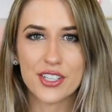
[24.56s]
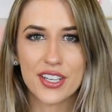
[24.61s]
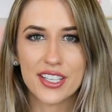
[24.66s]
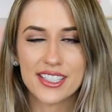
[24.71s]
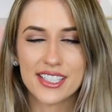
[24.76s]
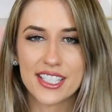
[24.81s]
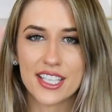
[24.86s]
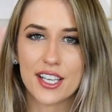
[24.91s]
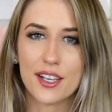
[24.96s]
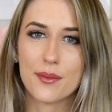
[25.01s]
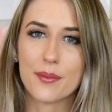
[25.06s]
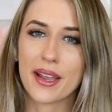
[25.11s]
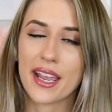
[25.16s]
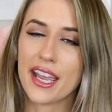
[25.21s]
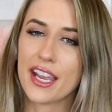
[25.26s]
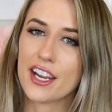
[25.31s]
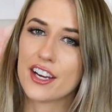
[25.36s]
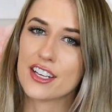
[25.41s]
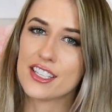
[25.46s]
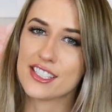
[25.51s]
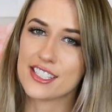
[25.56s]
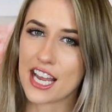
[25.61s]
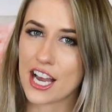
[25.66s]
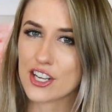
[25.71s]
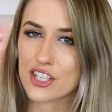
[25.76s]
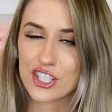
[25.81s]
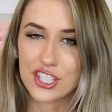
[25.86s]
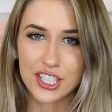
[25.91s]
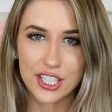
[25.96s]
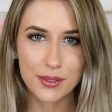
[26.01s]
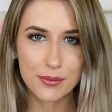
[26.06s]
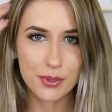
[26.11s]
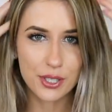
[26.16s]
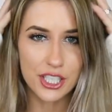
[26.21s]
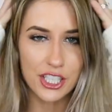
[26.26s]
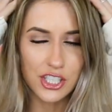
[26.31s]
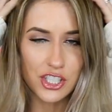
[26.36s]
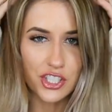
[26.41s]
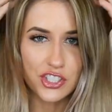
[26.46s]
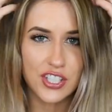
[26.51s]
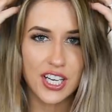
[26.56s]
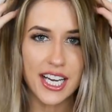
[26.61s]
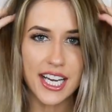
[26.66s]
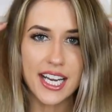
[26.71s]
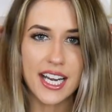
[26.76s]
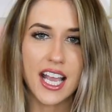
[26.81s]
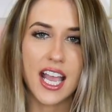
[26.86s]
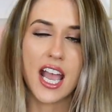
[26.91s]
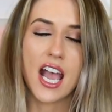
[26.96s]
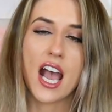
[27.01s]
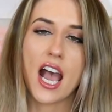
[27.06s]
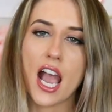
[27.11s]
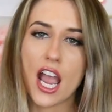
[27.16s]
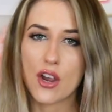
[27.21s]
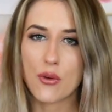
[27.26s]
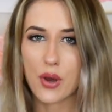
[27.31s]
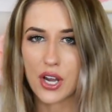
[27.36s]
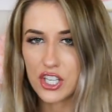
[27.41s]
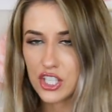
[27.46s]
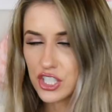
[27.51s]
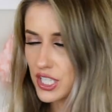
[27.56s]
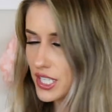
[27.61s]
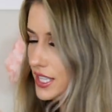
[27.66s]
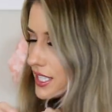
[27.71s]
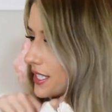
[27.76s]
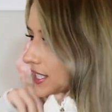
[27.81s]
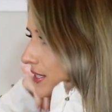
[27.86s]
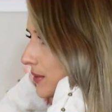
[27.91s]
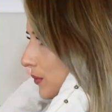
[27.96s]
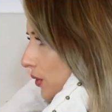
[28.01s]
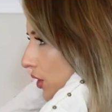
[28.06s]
you can see, my hair is naturally pretty straight. I washed it this